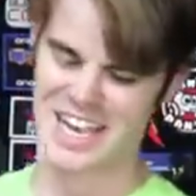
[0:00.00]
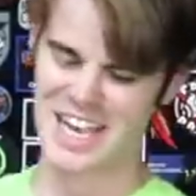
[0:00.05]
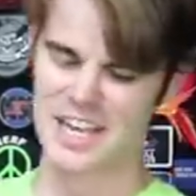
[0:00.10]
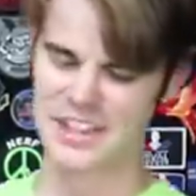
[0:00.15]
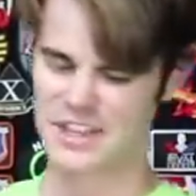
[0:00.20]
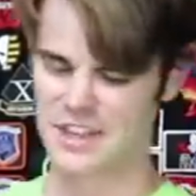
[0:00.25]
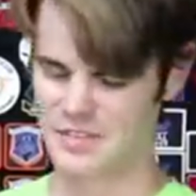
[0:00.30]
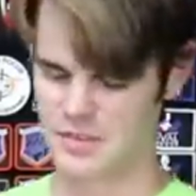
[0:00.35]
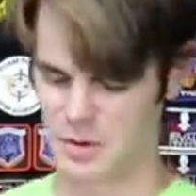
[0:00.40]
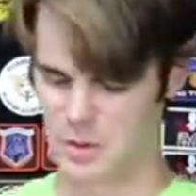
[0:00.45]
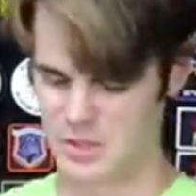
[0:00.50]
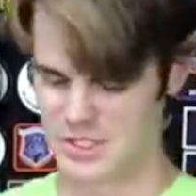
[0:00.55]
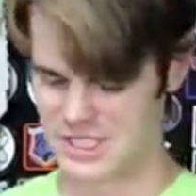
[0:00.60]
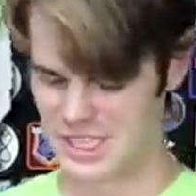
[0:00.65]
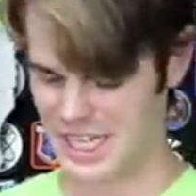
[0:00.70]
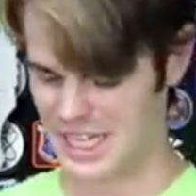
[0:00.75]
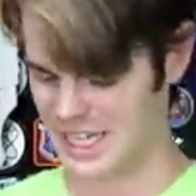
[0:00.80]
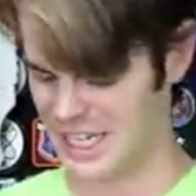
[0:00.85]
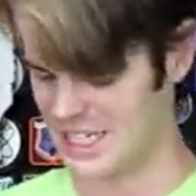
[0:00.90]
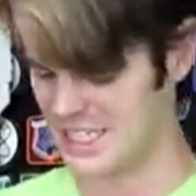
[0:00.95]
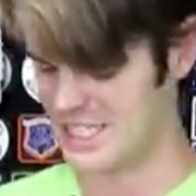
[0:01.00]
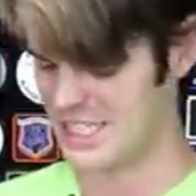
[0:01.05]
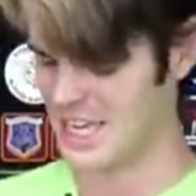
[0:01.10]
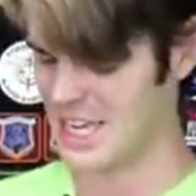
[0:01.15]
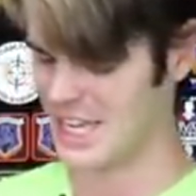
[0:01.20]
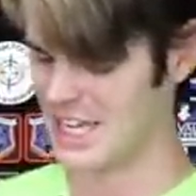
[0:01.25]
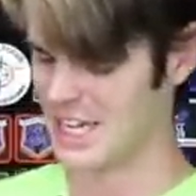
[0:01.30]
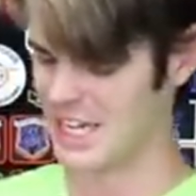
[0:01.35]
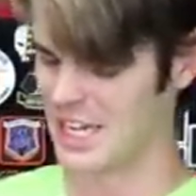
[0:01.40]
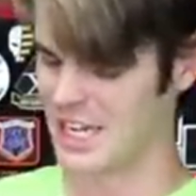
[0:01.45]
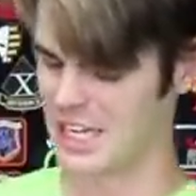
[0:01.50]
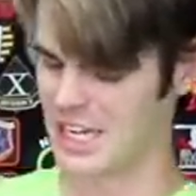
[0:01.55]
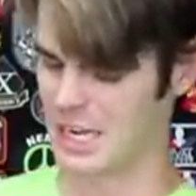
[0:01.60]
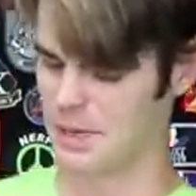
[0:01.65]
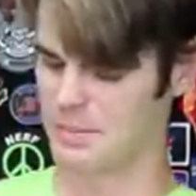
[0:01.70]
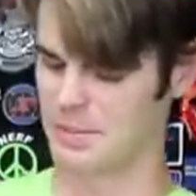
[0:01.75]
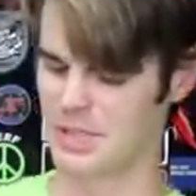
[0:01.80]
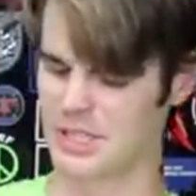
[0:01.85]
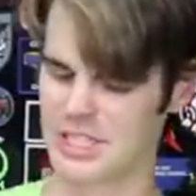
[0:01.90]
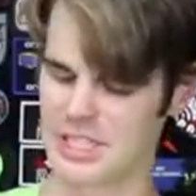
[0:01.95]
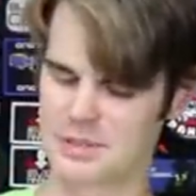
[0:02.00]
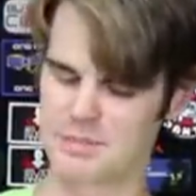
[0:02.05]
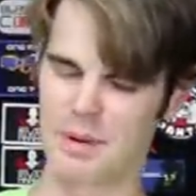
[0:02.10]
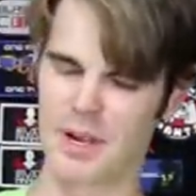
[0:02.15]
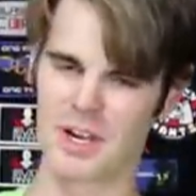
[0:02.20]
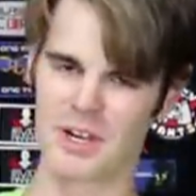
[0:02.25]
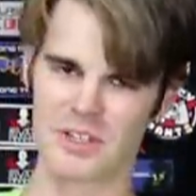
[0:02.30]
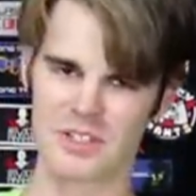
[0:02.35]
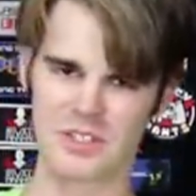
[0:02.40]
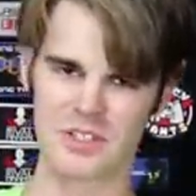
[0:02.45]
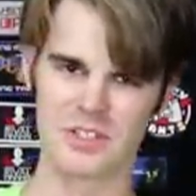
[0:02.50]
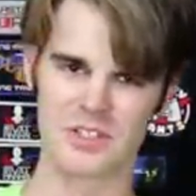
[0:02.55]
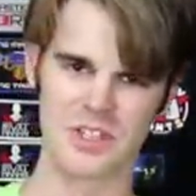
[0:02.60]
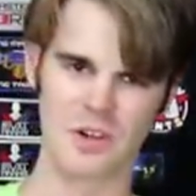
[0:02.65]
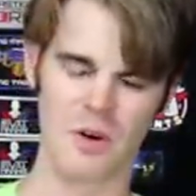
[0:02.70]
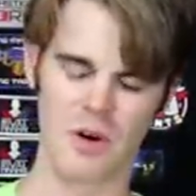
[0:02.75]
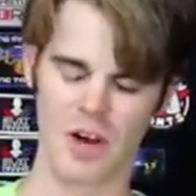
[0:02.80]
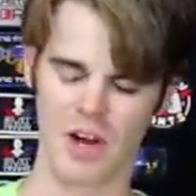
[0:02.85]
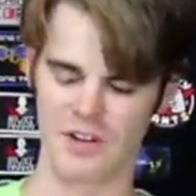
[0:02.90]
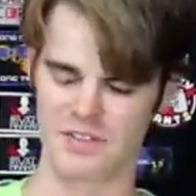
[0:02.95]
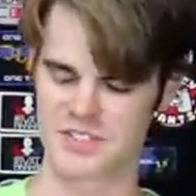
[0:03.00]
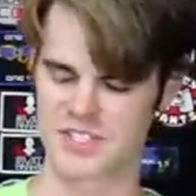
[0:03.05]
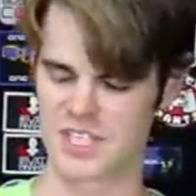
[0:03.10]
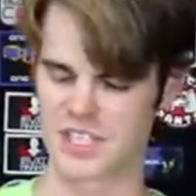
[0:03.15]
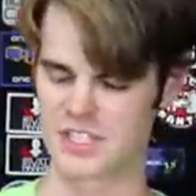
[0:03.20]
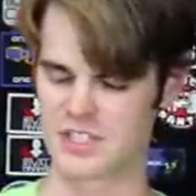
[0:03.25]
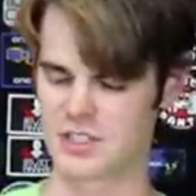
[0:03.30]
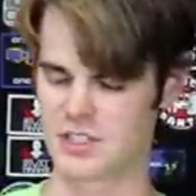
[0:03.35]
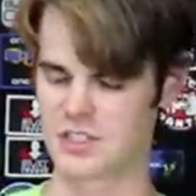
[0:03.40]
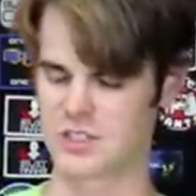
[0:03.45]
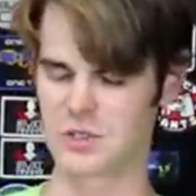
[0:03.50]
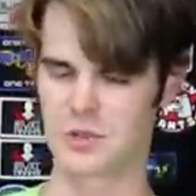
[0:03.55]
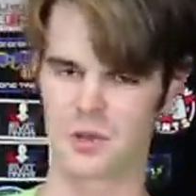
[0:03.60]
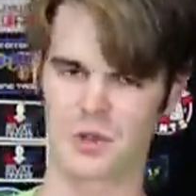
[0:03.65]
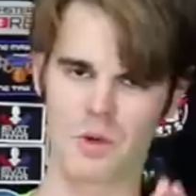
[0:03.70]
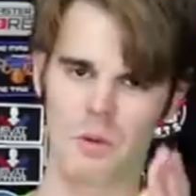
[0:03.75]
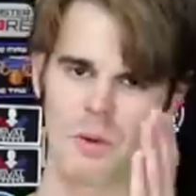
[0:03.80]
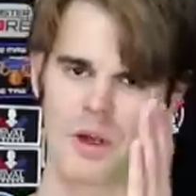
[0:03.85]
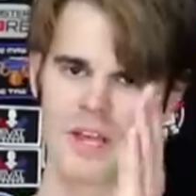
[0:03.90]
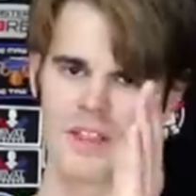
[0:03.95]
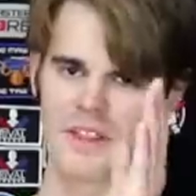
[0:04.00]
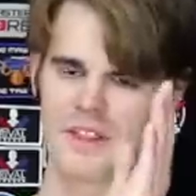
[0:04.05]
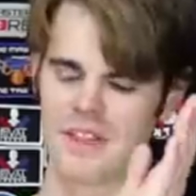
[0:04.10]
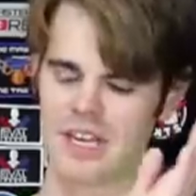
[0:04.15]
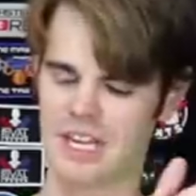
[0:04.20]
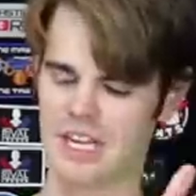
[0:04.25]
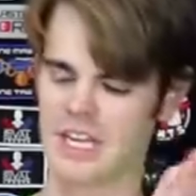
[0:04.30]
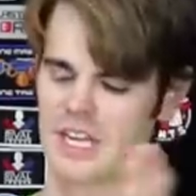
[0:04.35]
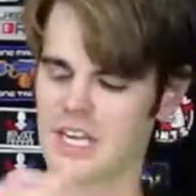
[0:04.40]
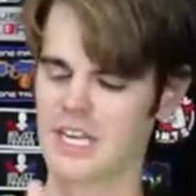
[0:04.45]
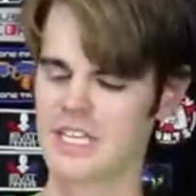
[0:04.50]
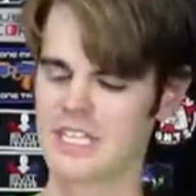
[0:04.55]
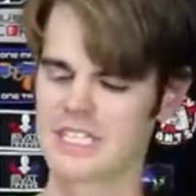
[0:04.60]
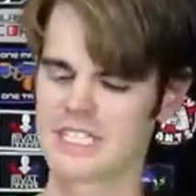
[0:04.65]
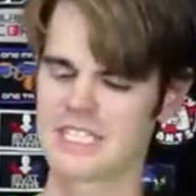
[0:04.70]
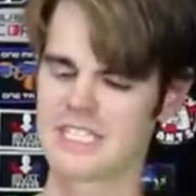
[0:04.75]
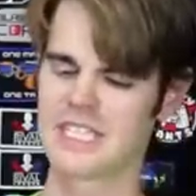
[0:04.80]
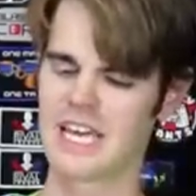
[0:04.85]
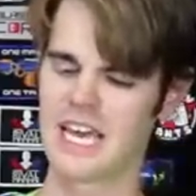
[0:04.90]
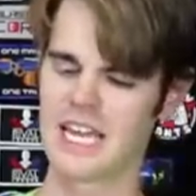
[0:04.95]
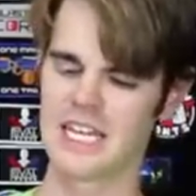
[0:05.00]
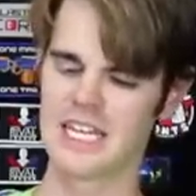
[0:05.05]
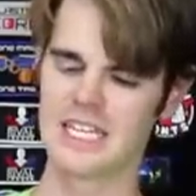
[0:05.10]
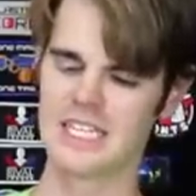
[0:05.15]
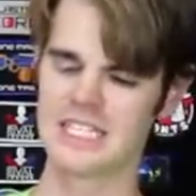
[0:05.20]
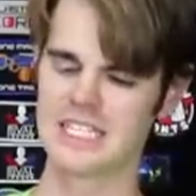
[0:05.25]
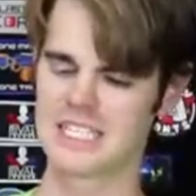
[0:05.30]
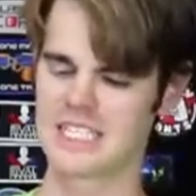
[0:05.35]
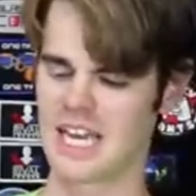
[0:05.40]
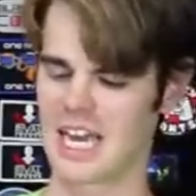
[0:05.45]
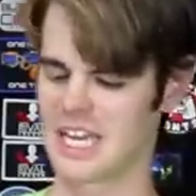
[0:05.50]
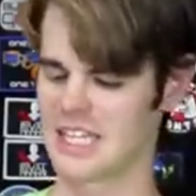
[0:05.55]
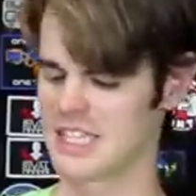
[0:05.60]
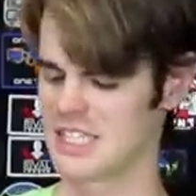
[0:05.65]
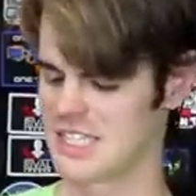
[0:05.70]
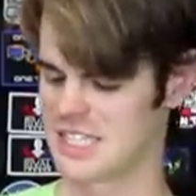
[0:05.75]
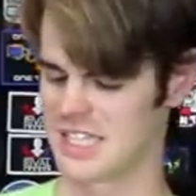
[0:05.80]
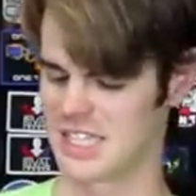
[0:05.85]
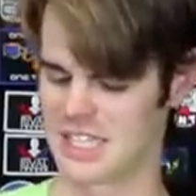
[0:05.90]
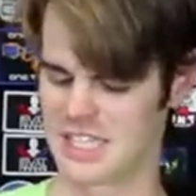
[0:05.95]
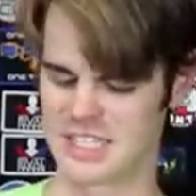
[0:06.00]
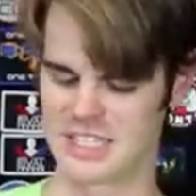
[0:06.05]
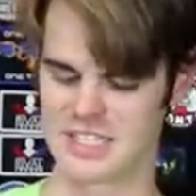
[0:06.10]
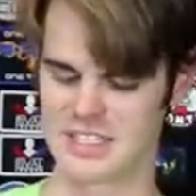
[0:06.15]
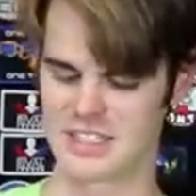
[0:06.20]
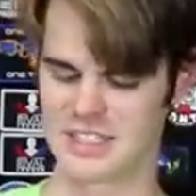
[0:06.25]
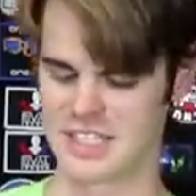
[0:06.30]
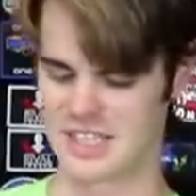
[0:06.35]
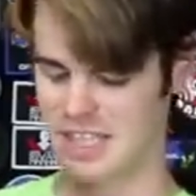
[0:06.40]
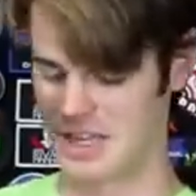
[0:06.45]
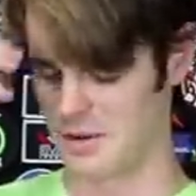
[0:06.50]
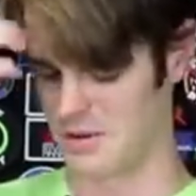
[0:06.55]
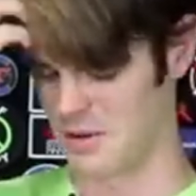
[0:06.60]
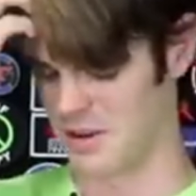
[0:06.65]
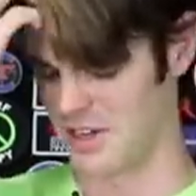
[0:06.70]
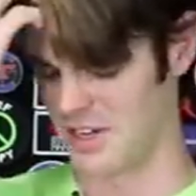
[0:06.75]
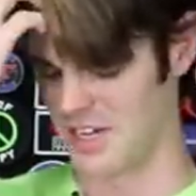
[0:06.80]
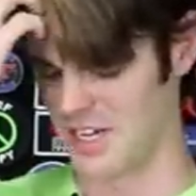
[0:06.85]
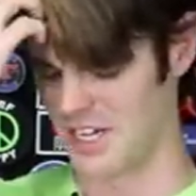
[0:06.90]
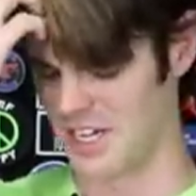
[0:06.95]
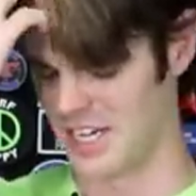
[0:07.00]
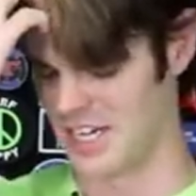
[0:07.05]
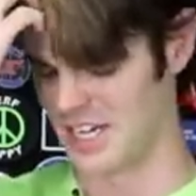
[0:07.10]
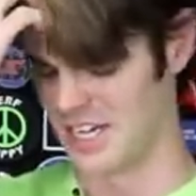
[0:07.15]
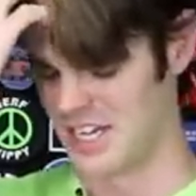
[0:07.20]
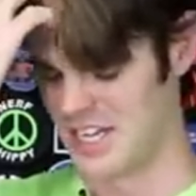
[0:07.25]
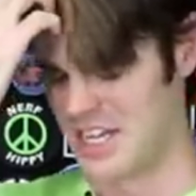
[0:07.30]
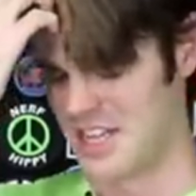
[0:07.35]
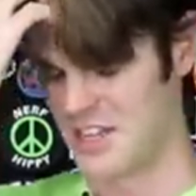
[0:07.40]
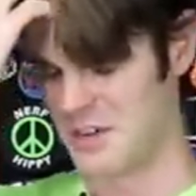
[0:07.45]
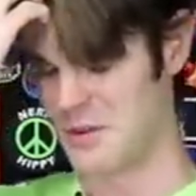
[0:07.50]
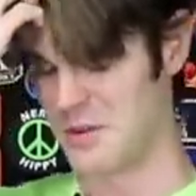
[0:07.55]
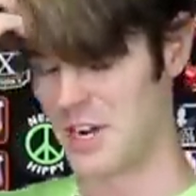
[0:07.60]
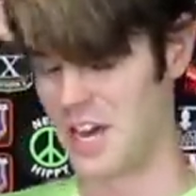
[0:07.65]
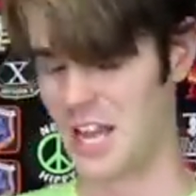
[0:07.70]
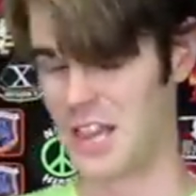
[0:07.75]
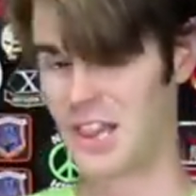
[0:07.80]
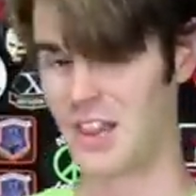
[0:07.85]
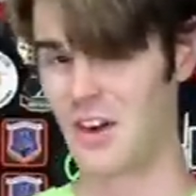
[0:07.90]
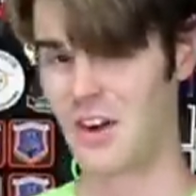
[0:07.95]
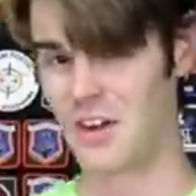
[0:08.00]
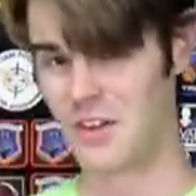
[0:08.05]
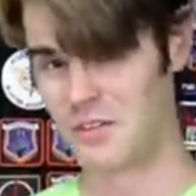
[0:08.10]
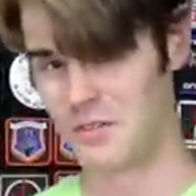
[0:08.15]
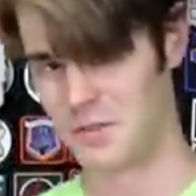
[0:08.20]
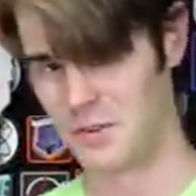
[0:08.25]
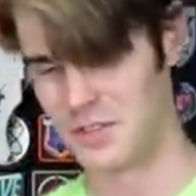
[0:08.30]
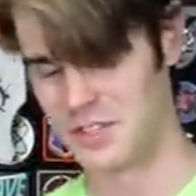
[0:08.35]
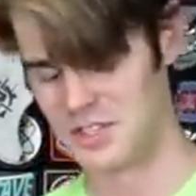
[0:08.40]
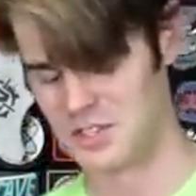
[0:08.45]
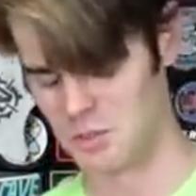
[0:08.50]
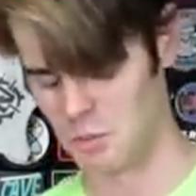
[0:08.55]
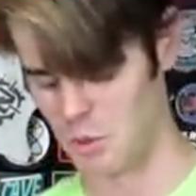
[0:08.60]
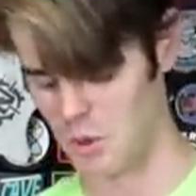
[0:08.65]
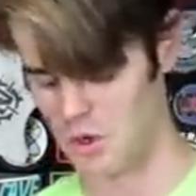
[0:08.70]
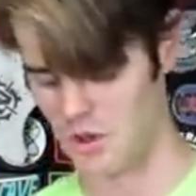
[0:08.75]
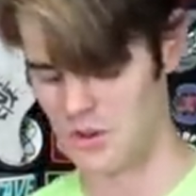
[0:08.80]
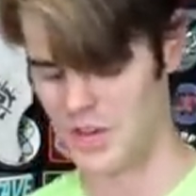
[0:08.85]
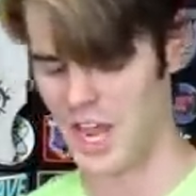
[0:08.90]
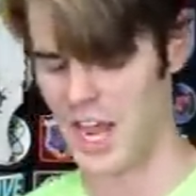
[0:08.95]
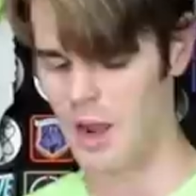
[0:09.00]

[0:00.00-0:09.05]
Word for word: And then of course, like I said, uh, a couple of these barrels are so off-center due to the way that they set inside the cylinder that they were uh, they were not long for this world.